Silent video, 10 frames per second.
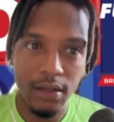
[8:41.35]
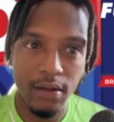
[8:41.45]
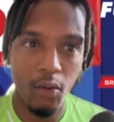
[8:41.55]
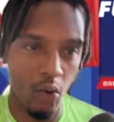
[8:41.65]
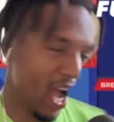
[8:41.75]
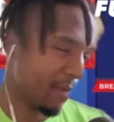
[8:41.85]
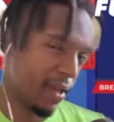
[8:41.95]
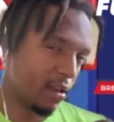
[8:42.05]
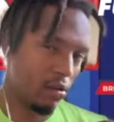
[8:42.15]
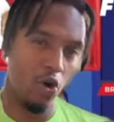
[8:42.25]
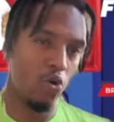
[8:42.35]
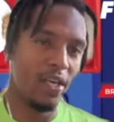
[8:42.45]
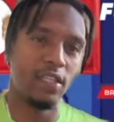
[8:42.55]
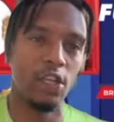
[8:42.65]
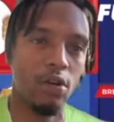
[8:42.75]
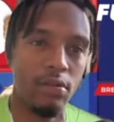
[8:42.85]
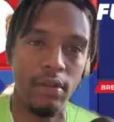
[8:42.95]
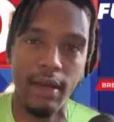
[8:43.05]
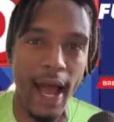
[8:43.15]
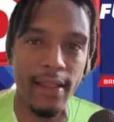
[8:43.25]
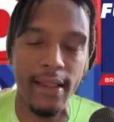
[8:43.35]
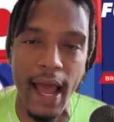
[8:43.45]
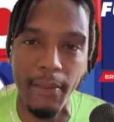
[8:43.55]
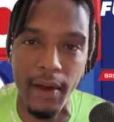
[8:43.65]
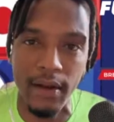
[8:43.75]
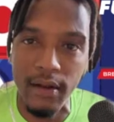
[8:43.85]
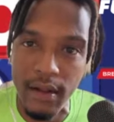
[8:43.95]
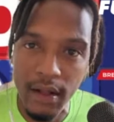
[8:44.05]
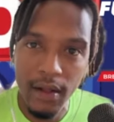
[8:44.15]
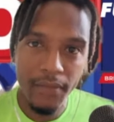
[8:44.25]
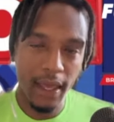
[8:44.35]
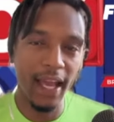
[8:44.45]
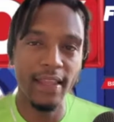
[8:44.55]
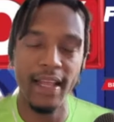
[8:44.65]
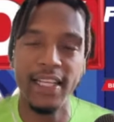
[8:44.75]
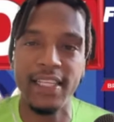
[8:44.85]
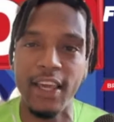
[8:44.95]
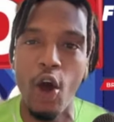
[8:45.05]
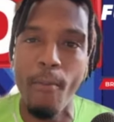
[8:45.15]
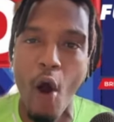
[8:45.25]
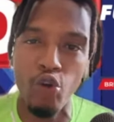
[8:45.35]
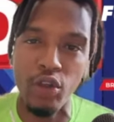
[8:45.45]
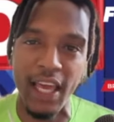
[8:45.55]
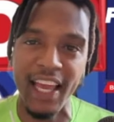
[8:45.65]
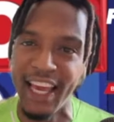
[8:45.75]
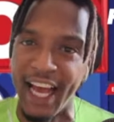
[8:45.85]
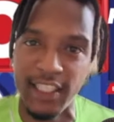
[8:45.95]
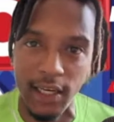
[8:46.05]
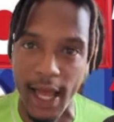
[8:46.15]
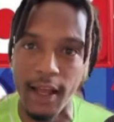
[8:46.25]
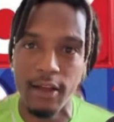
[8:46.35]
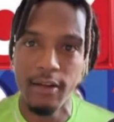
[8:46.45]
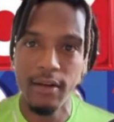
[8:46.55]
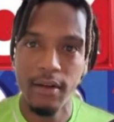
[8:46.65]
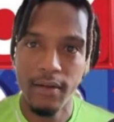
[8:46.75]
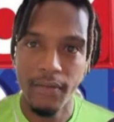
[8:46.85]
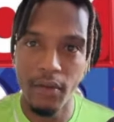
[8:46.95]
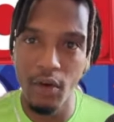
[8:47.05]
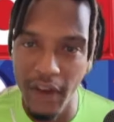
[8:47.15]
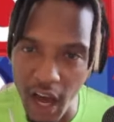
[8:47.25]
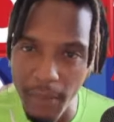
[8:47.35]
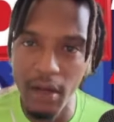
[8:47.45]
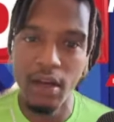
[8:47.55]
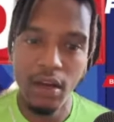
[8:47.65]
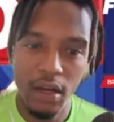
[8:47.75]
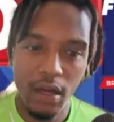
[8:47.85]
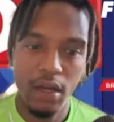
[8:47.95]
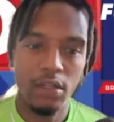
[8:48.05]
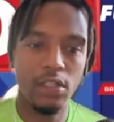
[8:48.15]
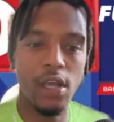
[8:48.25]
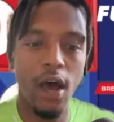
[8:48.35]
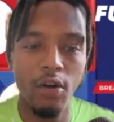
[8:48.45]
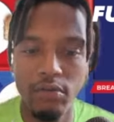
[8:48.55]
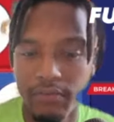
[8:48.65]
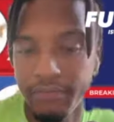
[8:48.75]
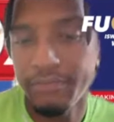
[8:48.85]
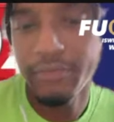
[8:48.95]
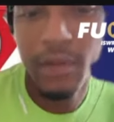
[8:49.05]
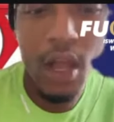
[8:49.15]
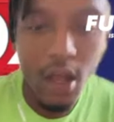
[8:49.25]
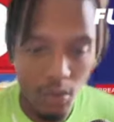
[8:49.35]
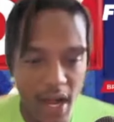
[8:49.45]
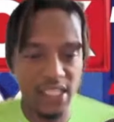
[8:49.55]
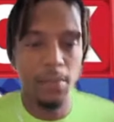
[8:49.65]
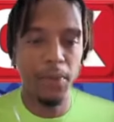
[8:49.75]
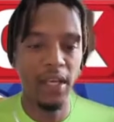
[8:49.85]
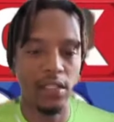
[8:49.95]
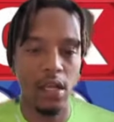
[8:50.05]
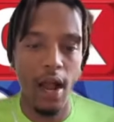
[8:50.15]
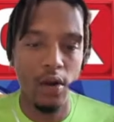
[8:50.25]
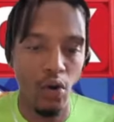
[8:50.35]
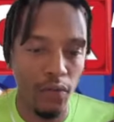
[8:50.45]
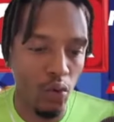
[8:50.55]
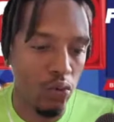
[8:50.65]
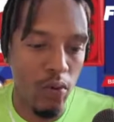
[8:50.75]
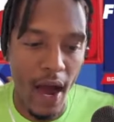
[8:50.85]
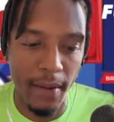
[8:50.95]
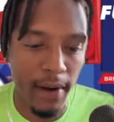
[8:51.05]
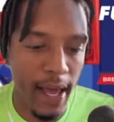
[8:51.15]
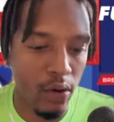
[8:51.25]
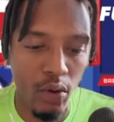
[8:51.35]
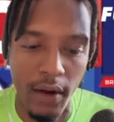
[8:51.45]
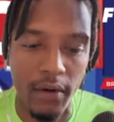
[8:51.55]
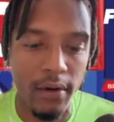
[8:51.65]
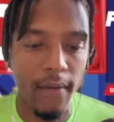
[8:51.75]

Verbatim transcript: White man, no, he still, goddamn it. You think they just killed Martin Luther King yesterday? You feel me? So, rest in peace, son. I don't know if you were white, black, whoever.